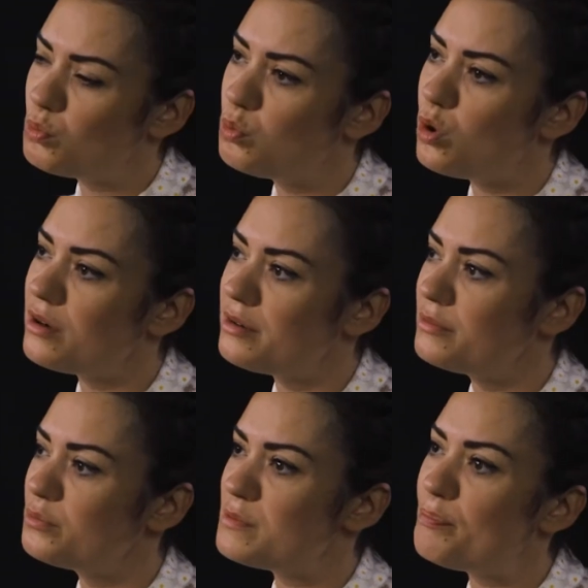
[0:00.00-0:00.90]

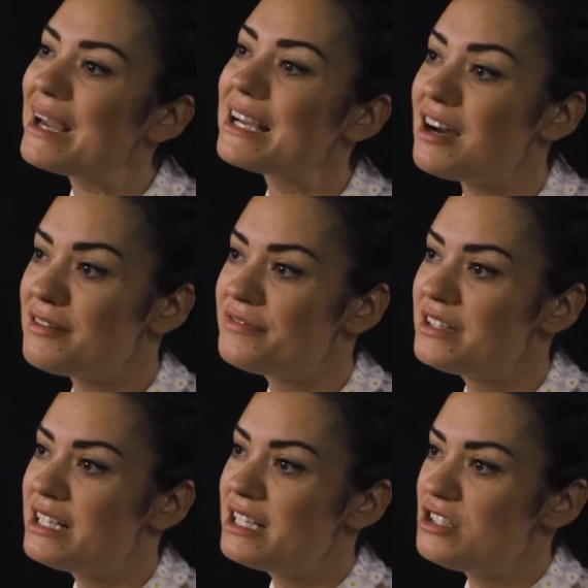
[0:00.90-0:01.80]
what was big enough
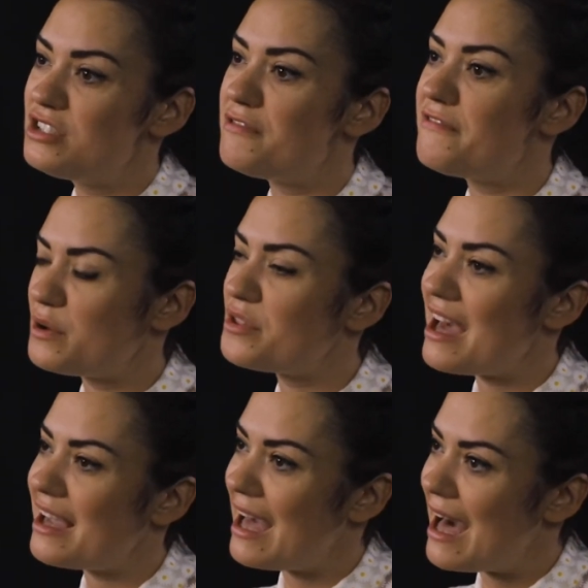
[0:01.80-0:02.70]
to fill
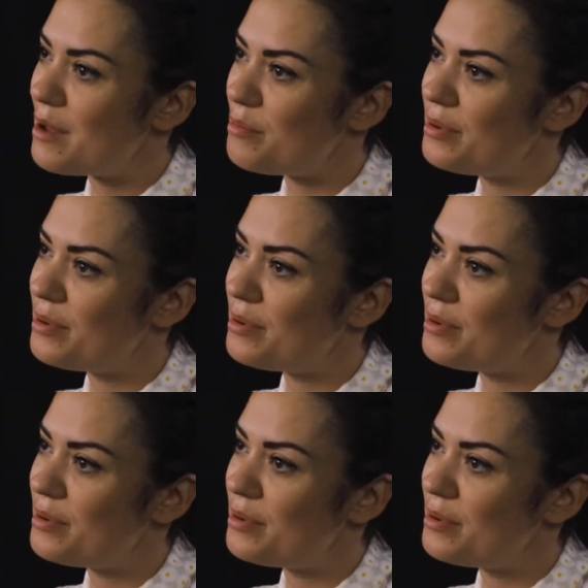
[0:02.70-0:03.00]
that gap.